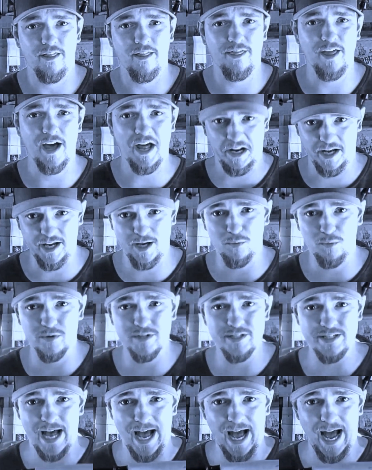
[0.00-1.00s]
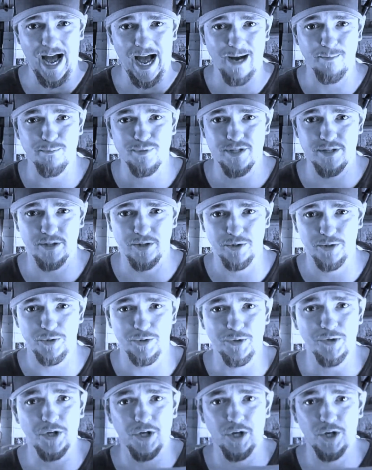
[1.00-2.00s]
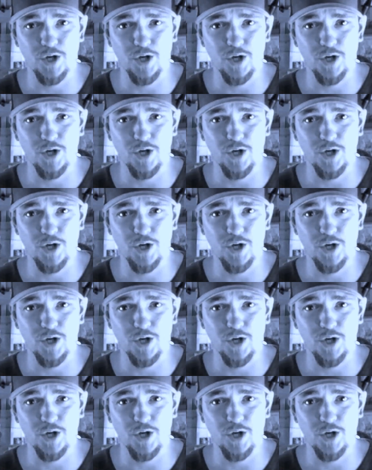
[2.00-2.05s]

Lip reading: that it was absolute